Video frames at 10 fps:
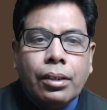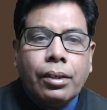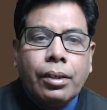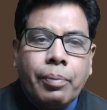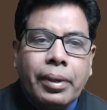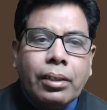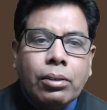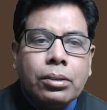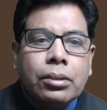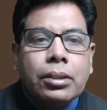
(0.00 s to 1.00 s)
depending
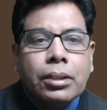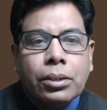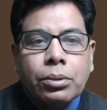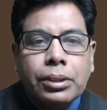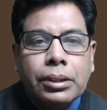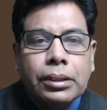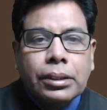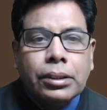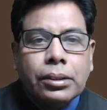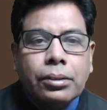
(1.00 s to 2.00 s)
on the control signals,
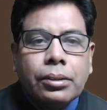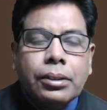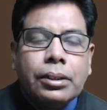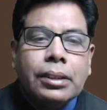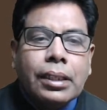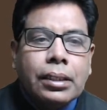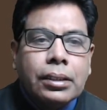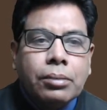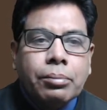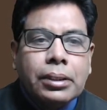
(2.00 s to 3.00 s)
these are
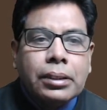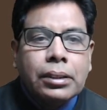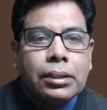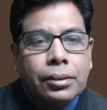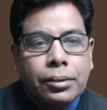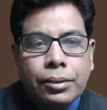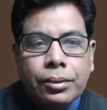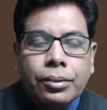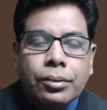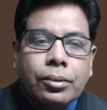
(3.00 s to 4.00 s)
nothing but the
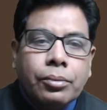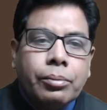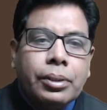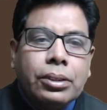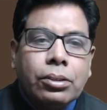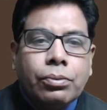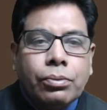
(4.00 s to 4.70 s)
bits of